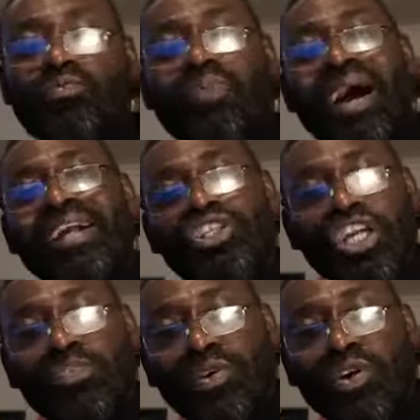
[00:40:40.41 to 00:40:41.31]
buy a
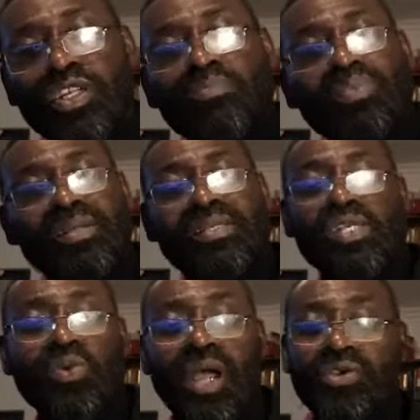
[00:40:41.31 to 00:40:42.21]
church building,
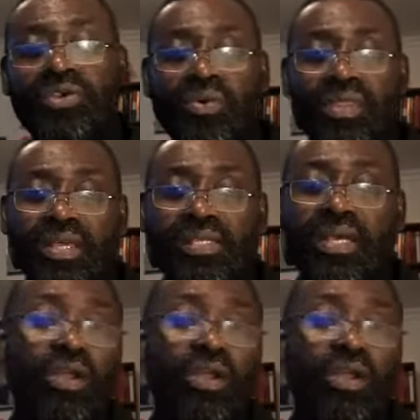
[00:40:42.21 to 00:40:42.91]
pastors, why are you doing this?